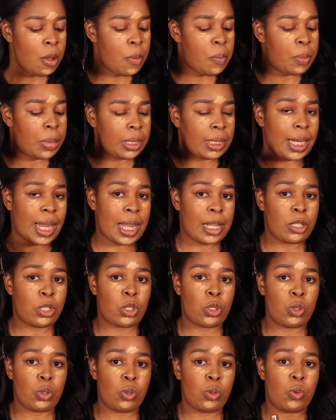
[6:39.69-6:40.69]
But now
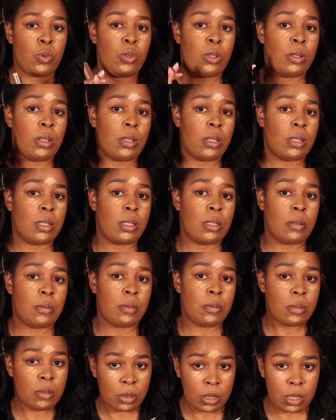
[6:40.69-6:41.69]
to
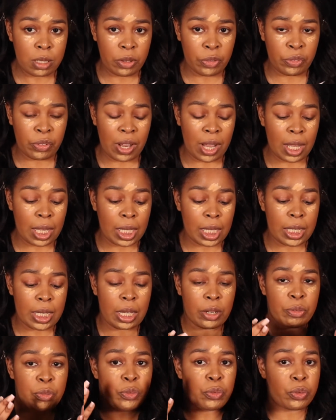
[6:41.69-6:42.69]
define
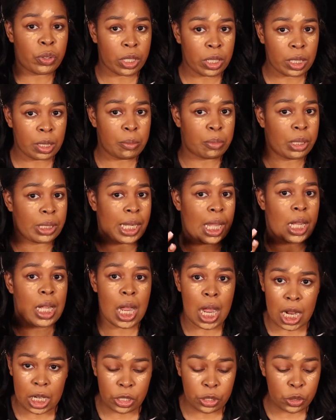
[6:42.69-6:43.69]
and really bring that
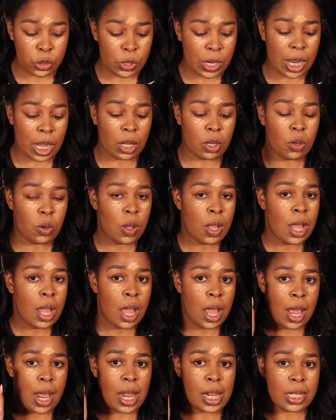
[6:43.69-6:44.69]
contour out,
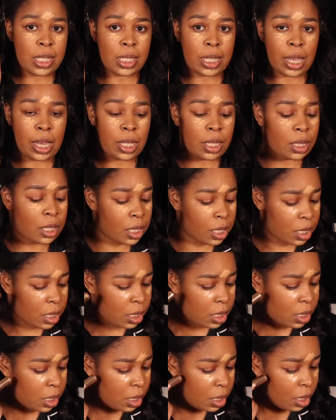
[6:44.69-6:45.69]
I take
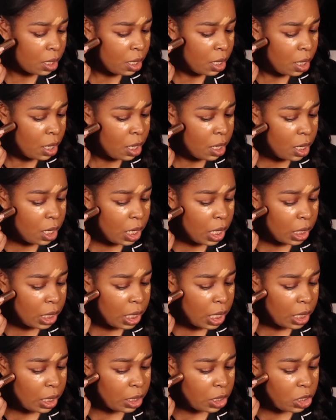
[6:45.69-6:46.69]
this and I
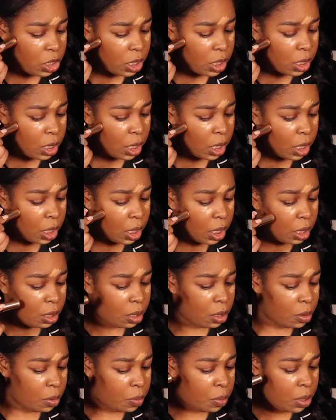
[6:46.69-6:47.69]
kind of just like
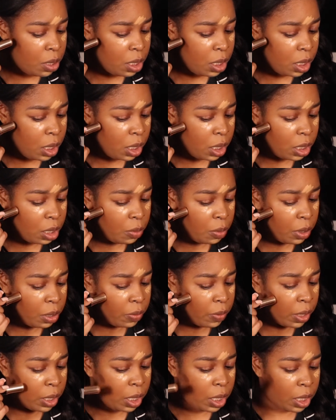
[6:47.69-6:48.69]
put a little bit
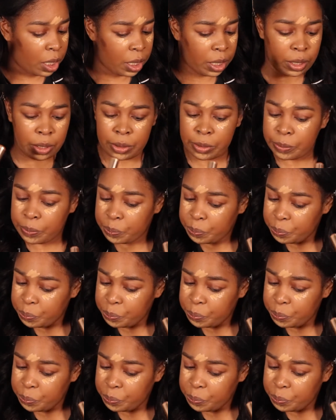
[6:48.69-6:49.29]
right here,